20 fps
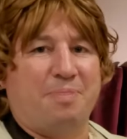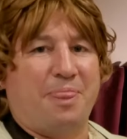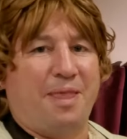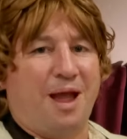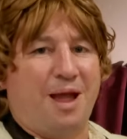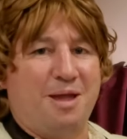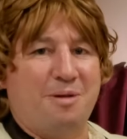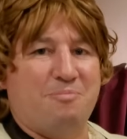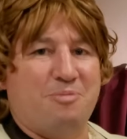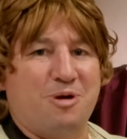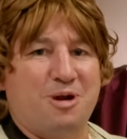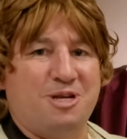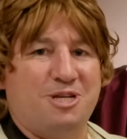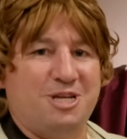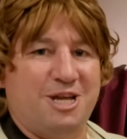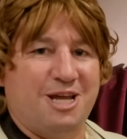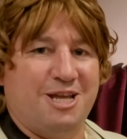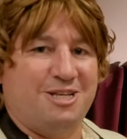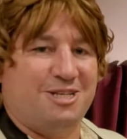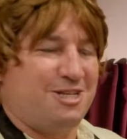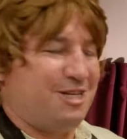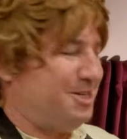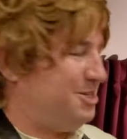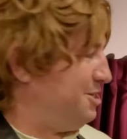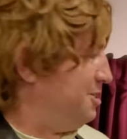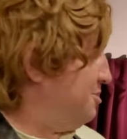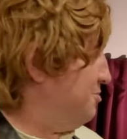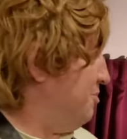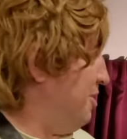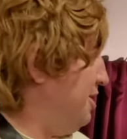I appreciate you
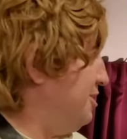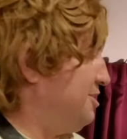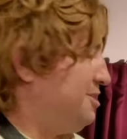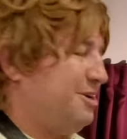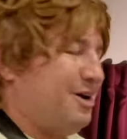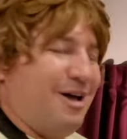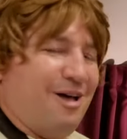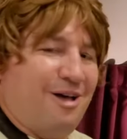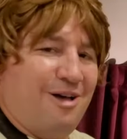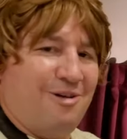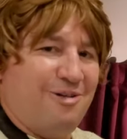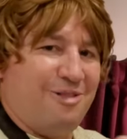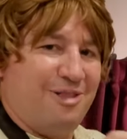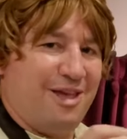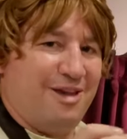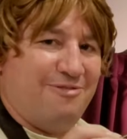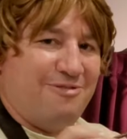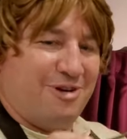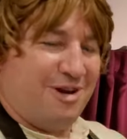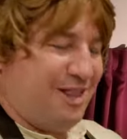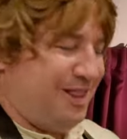just watching all every